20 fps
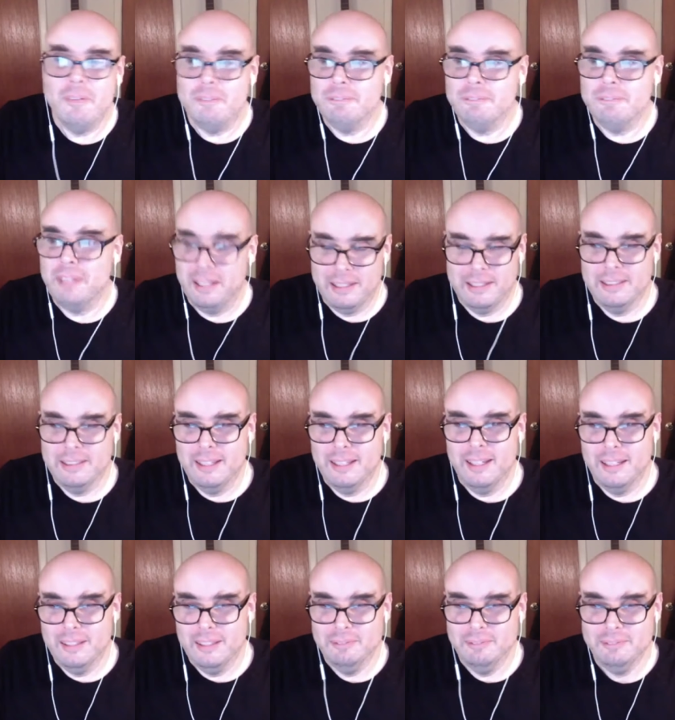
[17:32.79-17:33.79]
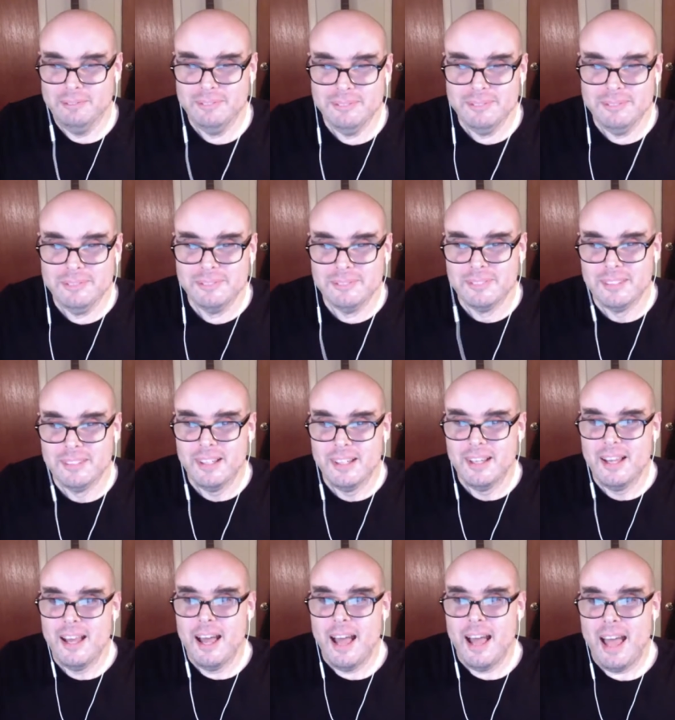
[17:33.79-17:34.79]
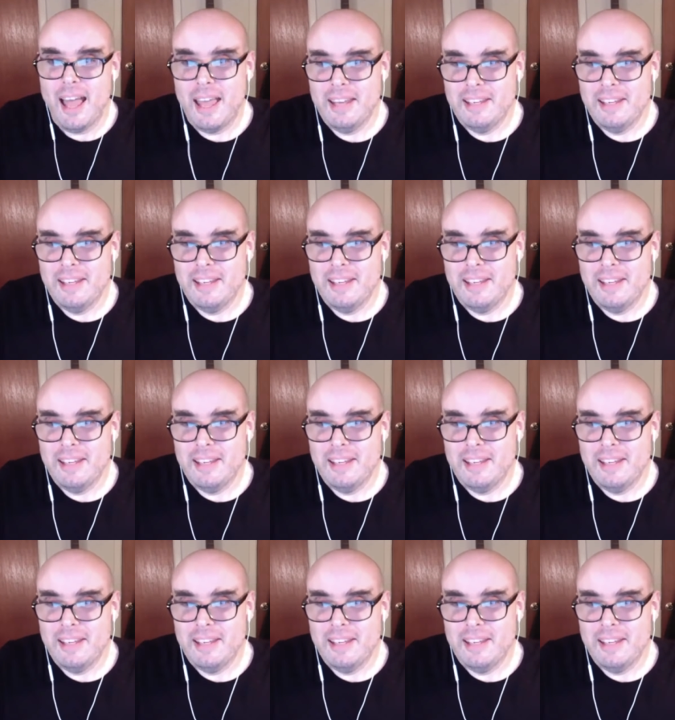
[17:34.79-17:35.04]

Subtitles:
Yeah. And